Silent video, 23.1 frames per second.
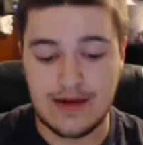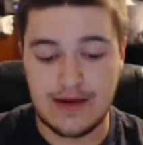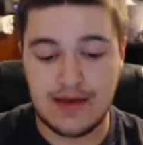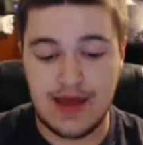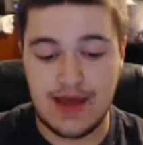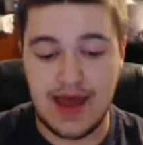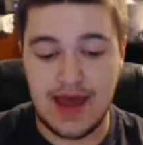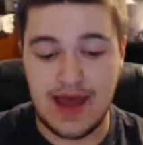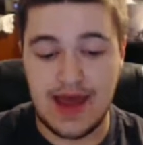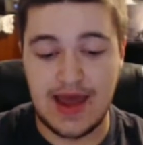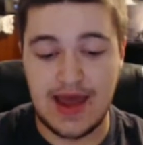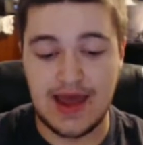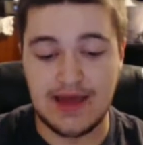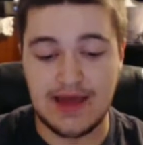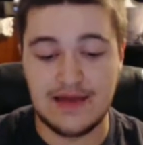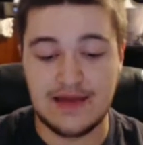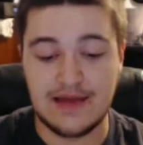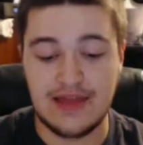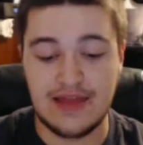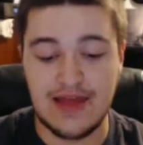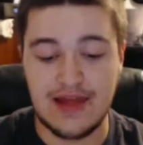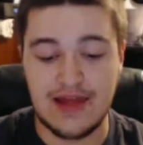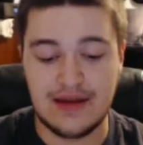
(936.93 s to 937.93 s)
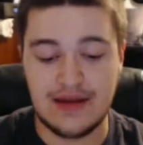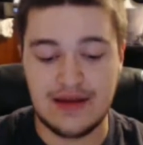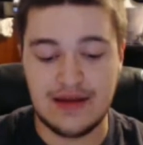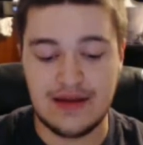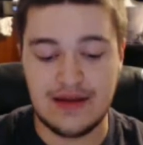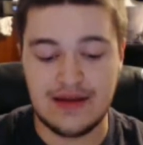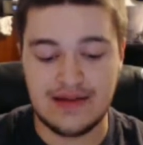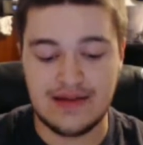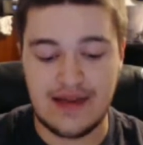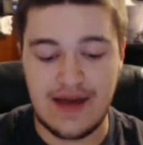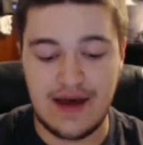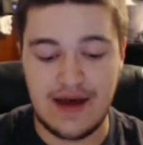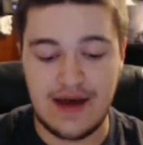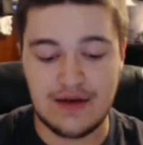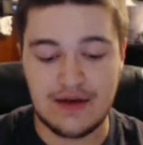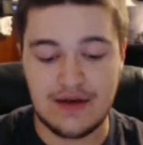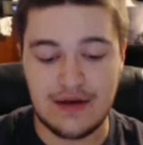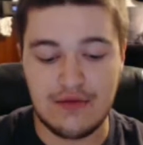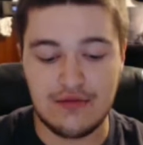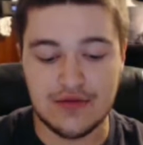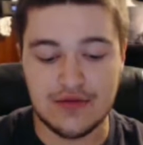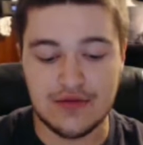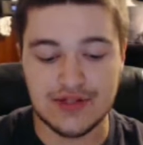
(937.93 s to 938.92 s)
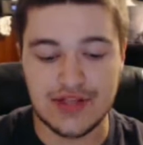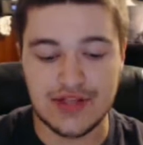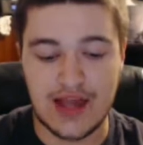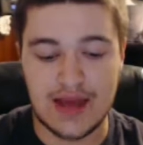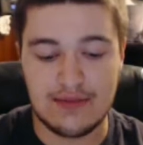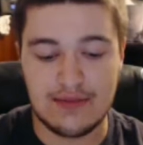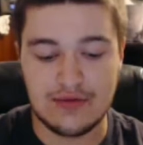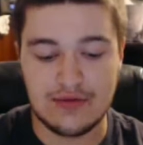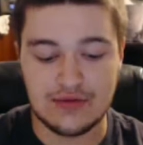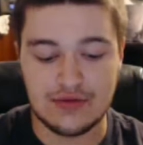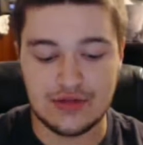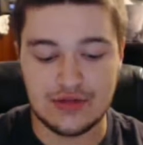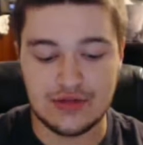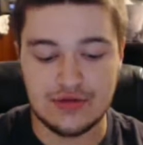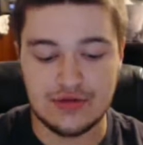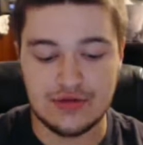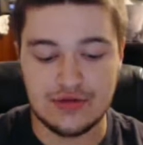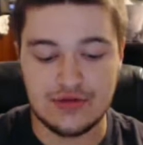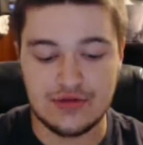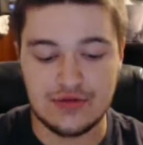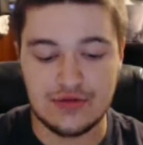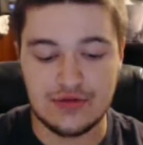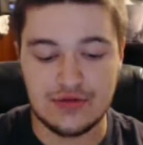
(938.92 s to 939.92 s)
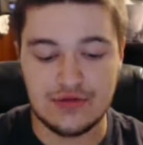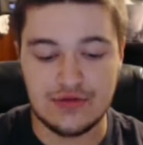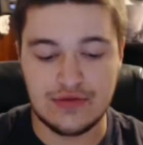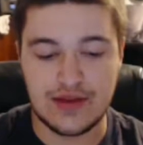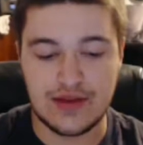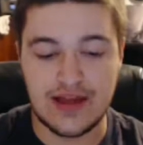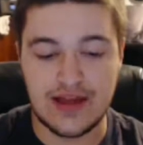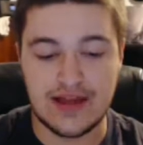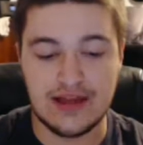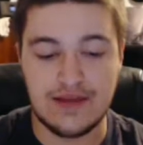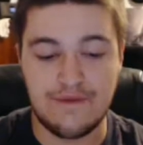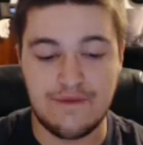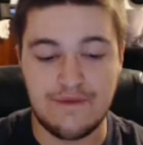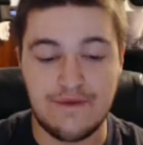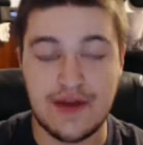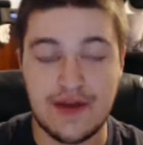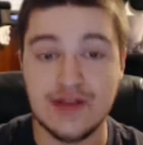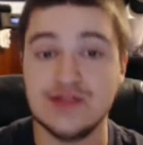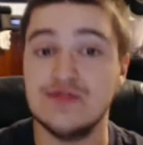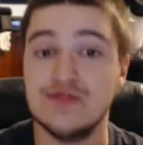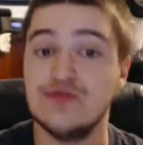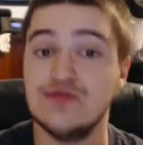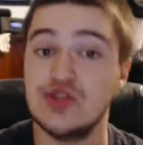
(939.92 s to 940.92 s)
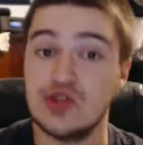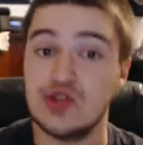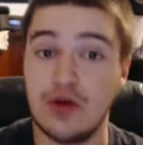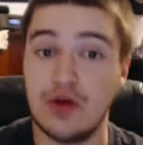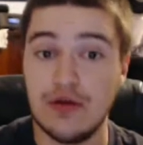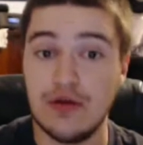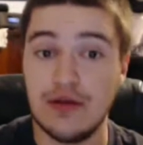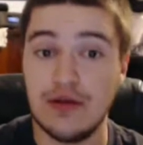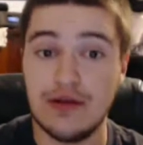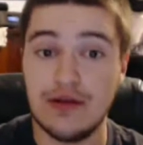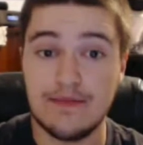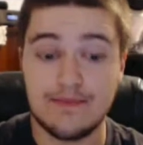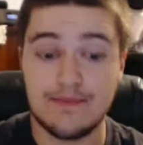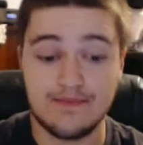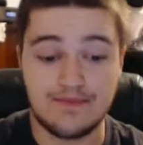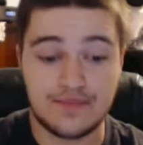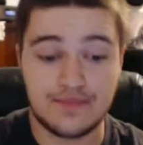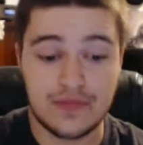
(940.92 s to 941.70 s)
And then Natalya was able to get in the face of Charlotte.